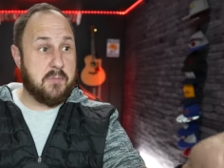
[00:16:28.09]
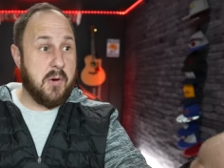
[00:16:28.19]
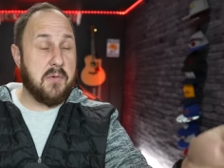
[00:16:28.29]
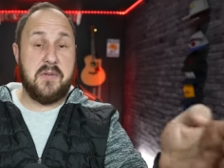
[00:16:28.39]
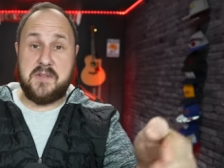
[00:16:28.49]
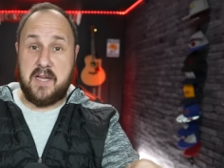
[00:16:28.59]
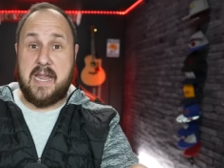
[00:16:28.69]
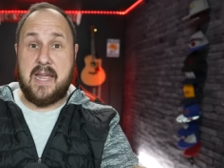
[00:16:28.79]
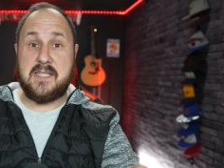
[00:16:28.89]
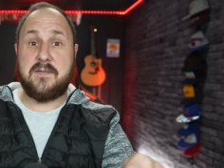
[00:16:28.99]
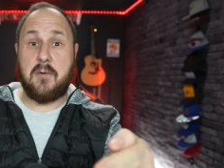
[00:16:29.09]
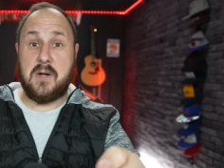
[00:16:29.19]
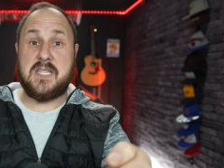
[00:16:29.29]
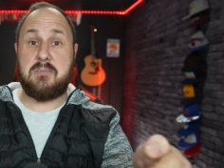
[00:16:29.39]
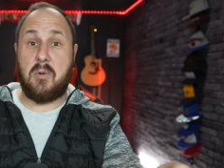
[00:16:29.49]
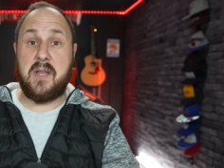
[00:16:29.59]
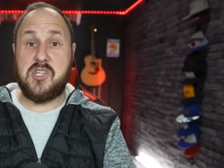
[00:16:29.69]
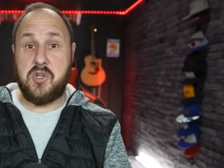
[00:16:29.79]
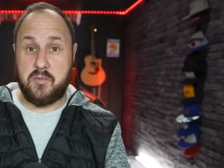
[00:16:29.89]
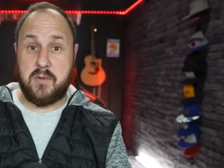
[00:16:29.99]
You both are dickheads for exploiting
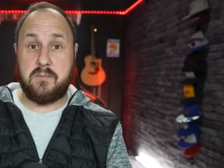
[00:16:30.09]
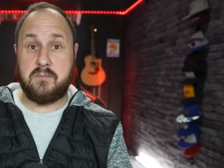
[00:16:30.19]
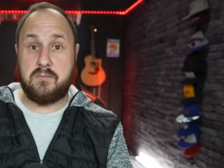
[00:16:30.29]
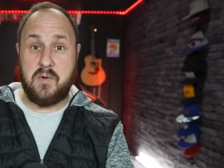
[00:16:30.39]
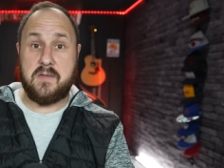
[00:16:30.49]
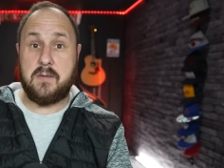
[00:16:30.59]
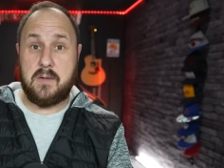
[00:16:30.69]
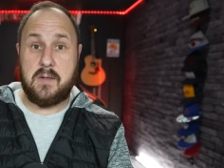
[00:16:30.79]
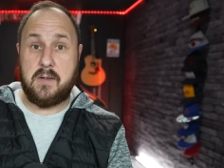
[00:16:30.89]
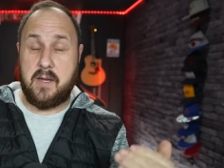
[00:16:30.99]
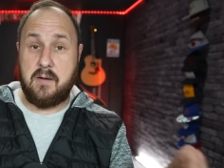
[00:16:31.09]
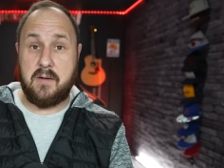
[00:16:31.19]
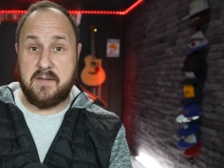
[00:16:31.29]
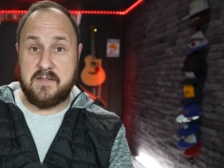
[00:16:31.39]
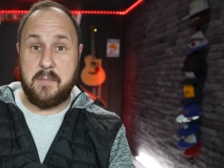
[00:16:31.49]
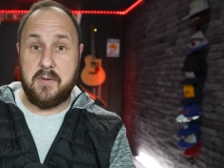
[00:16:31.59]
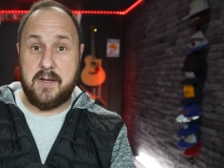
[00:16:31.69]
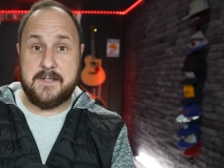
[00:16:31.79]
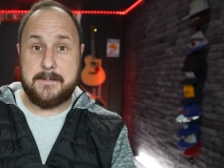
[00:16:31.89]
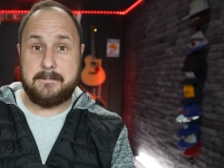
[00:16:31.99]
children with hearing
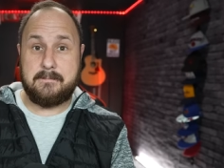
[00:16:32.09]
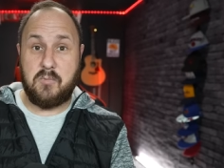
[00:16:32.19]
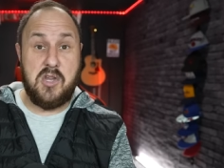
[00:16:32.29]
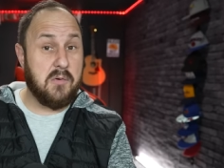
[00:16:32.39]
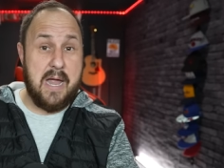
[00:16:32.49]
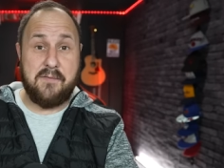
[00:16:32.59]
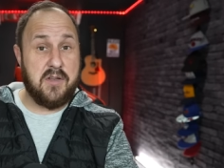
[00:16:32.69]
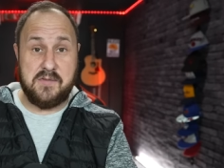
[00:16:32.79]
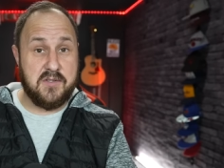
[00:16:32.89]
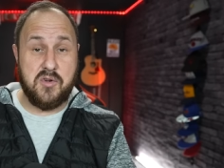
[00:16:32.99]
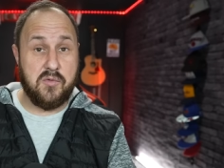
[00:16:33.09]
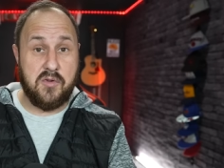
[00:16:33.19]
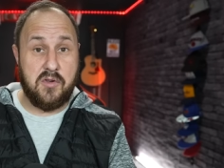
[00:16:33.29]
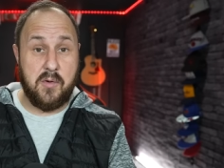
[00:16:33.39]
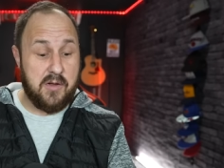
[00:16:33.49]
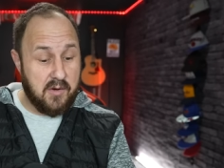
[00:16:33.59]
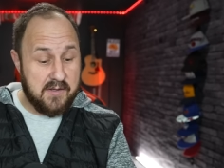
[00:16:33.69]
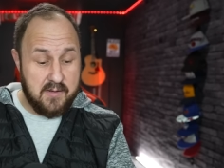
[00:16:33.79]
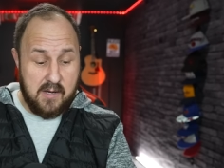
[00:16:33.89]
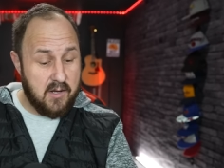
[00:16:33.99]
disabilities. When you don't have to use the children to do it, you
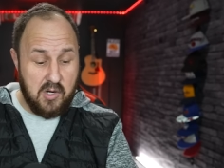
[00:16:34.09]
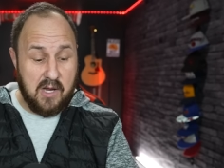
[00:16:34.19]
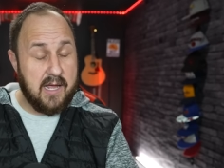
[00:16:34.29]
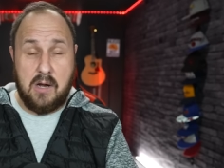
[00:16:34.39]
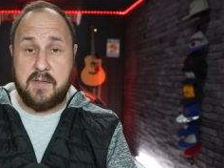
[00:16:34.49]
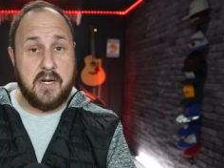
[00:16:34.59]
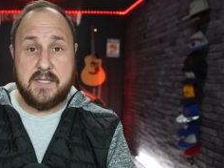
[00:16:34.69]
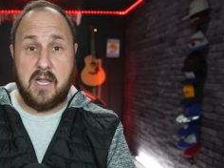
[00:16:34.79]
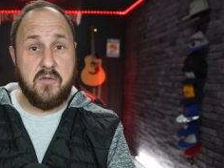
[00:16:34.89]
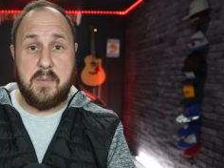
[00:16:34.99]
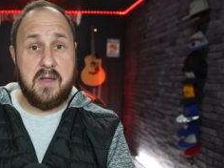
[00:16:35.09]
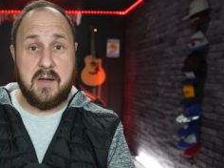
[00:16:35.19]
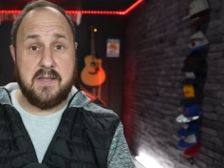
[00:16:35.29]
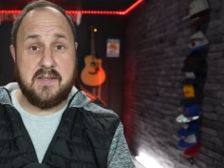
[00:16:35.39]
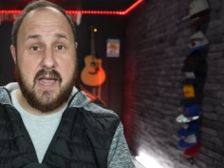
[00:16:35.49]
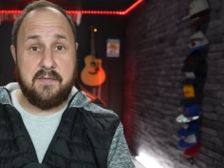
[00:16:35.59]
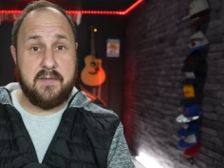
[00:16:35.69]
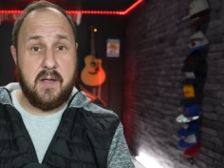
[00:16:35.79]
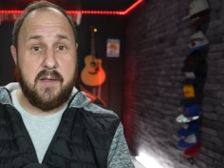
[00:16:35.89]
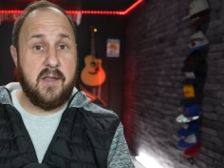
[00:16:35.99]
can you can get out there and tell everybody your kid's deaf.